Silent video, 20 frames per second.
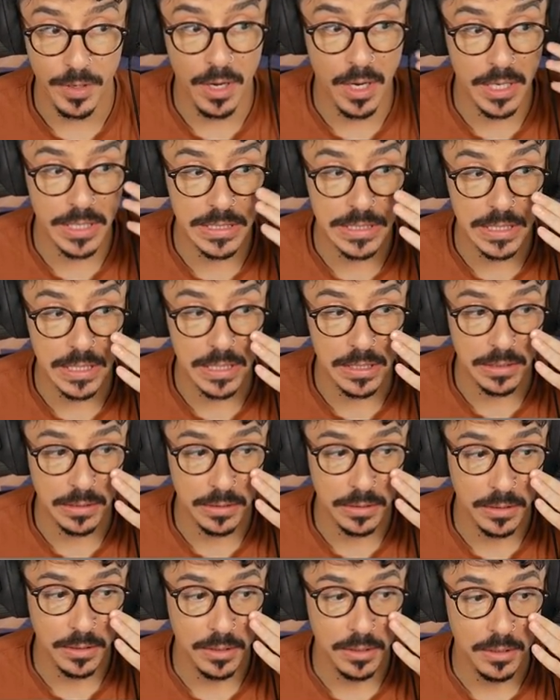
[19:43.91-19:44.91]
Idea.
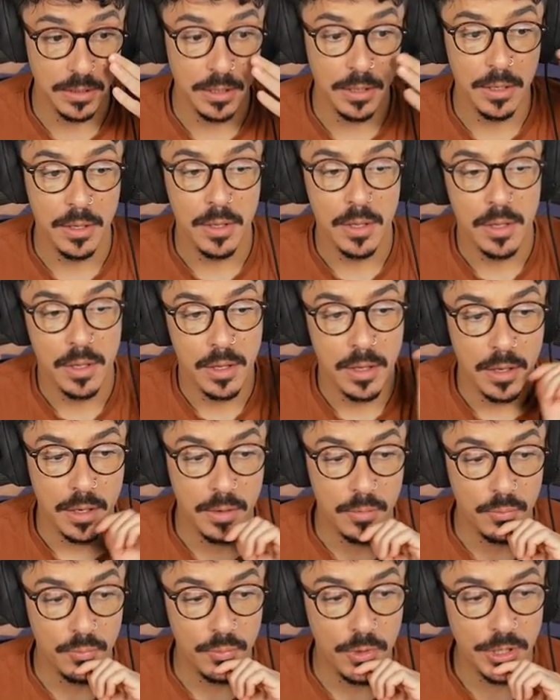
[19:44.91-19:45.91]

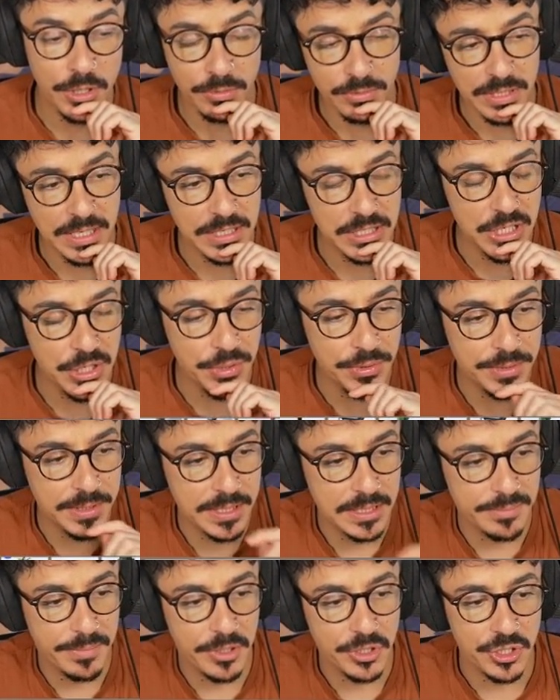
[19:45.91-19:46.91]
I don't tend to use
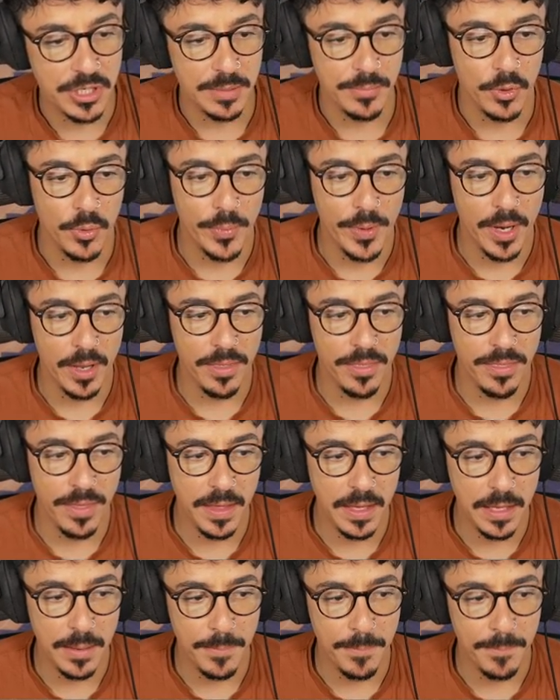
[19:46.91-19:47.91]
these much anymore, but I
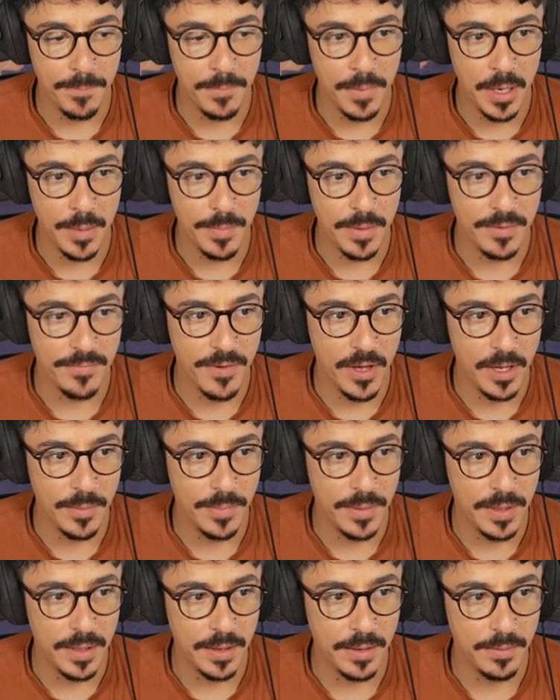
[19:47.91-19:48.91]
think it might be a vibe
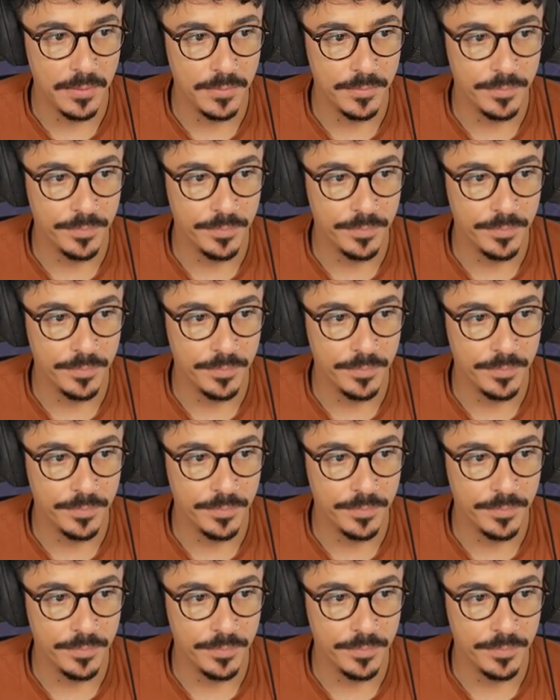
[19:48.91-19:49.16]
here.